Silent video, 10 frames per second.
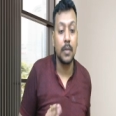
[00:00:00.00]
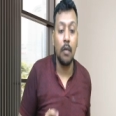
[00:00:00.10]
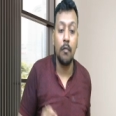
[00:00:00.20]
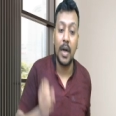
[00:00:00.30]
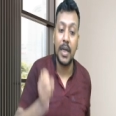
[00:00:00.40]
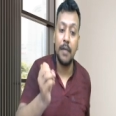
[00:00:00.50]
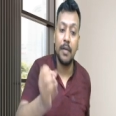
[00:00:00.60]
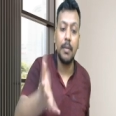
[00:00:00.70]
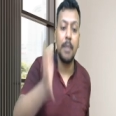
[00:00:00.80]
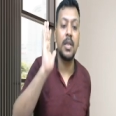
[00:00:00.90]
whatever
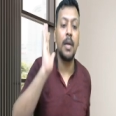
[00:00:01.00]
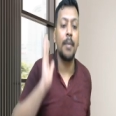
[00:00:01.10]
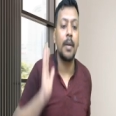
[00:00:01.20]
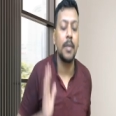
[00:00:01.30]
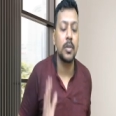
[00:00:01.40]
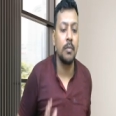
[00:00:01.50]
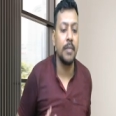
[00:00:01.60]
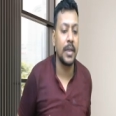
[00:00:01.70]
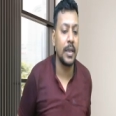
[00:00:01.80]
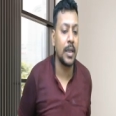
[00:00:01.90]
may be the purpose of
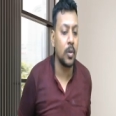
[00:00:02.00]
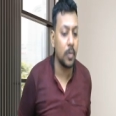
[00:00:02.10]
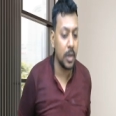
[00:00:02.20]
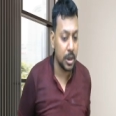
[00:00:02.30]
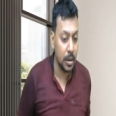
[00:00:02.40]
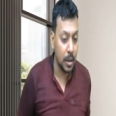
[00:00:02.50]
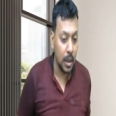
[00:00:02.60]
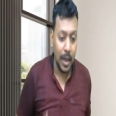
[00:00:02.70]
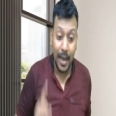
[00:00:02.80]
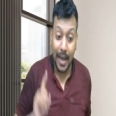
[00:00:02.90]
making the donation,
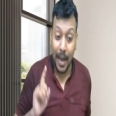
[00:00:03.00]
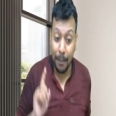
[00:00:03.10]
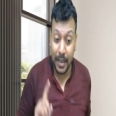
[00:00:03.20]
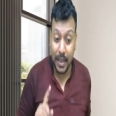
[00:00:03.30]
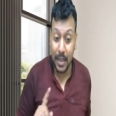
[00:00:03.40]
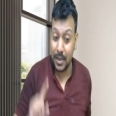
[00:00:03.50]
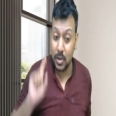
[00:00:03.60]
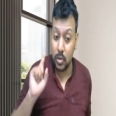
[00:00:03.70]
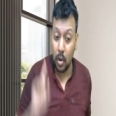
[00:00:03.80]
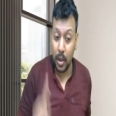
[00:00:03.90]
application is
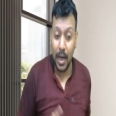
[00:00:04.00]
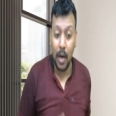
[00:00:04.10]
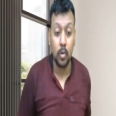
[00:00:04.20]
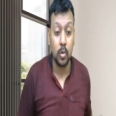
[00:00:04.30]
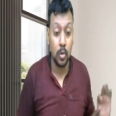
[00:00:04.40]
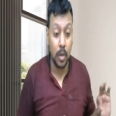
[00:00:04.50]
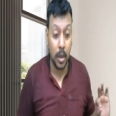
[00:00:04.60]
not allowed